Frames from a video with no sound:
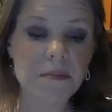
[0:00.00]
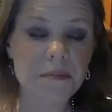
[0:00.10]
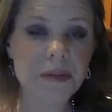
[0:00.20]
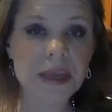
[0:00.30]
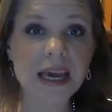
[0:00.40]

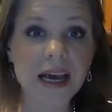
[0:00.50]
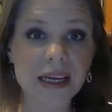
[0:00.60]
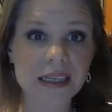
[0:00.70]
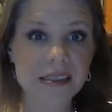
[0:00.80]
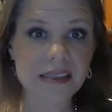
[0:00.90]

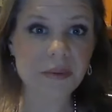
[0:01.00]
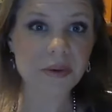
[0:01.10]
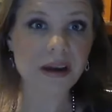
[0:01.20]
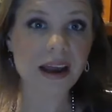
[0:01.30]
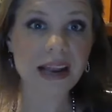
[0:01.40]
because they
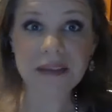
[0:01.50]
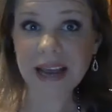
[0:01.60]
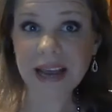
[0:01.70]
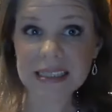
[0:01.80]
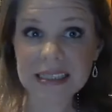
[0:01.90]
would not have
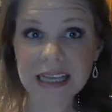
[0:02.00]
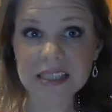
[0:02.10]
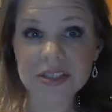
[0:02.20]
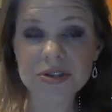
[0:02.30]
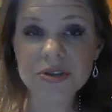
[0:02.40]

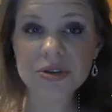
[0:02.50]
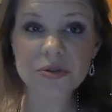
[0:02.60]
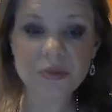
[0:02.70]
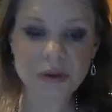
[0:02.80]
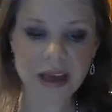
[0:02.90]
access to
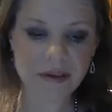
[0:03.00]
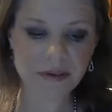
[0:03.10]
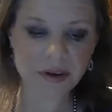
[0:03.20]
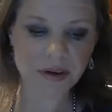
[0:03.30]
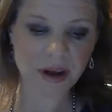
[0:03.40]

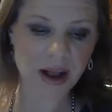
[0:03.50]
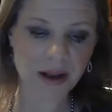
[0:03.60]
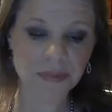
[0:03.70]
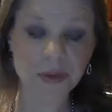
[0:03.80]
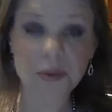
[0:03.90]
whatever
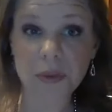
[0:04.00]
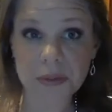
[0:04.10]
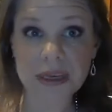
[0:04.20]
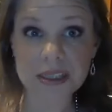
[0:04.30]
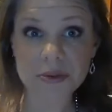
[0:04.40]

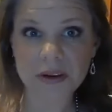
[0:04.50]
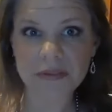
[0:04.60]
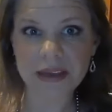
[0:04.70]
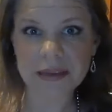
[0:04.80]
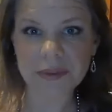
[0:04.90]
remedies were
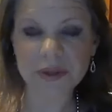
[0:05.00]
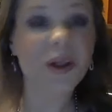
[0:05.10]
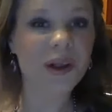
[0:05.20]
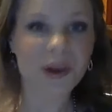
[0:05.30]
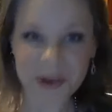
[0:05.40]
available.
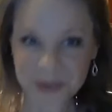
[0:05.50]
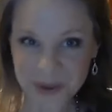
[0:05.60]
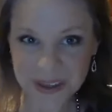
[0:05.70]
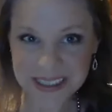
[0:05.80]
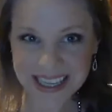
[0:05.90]
Of
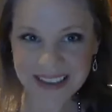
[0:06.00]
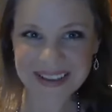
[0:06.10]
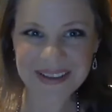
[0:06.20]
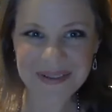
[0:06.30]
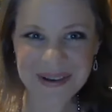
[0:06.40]
course,
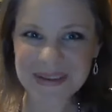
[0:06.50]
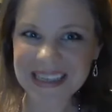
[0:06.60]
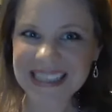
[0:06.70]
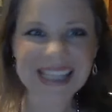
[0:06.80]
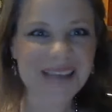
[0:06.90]
given the
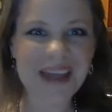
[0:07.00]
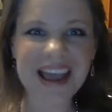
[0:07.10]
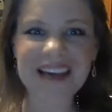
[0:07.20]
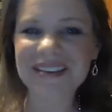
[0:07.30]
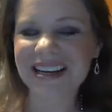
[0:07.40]
remedies, they may
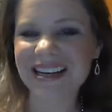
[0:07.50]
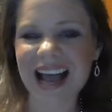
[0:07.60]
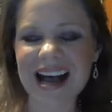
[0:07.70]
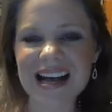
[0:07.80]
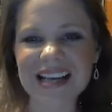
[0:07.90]
have
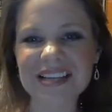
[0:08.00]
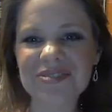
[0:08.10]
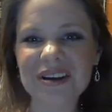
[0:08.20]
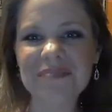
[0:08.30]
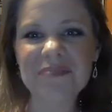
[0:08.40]

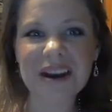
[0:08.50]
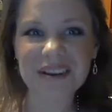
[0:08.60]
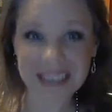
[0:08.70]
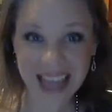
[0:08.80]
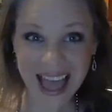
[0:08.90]
enjoyed
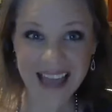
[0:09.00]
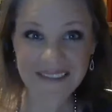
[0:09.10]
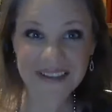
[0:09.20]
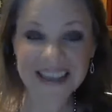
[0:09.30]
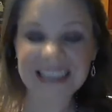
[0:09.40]
better life,
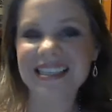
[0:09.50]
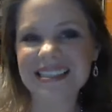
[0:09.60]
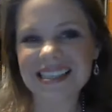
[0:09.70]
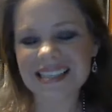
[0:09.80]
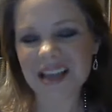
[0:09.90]

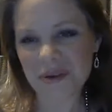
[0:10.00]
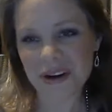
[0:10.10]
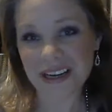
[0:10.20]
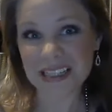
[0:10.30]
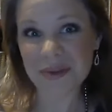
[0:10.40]
since they
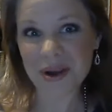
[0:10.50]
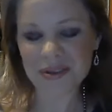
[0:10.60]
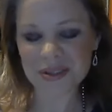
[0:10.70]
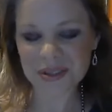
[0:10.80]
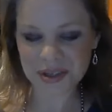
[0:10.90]
weren't
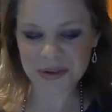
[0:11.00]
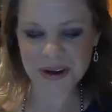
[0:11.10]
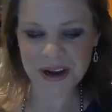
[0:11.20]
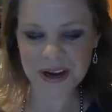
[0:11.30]
exposed to